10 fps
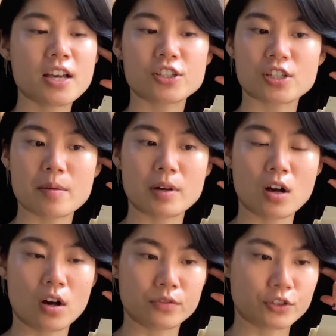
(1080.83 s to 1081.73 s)

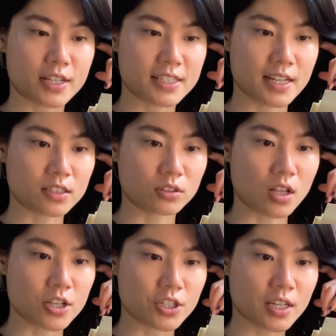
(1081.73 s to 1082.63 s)
schema of transcendental
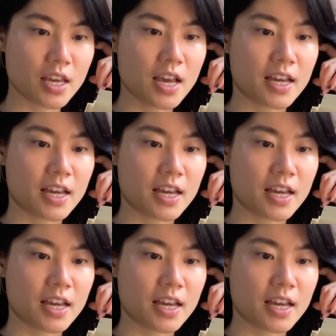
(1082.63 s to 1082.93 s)
logic.